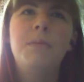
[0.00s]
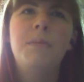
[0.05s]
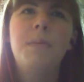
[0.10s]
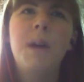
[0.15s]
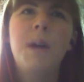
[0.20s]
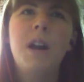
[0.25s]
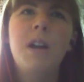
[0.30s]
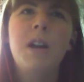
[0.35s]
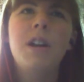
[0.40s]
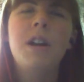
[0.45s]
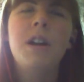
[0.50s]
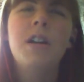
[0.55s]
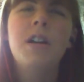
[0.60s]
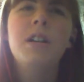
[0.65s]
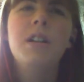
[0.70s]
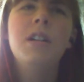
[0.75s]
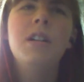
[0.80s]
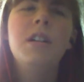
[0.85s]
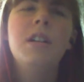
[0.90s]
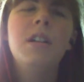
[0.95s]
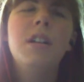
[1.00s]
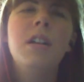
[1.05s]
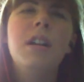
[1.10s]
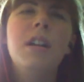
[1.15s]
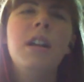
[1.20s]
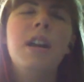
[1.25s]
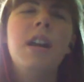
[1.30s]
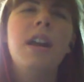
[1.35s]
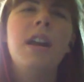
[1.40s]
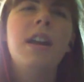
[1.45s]
Barnard,
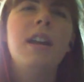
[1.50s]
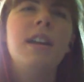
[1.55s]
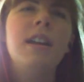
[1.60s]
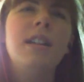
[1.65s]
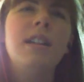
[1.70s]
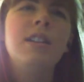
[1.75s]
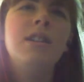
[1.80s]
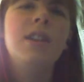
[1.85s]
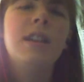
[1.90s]
and so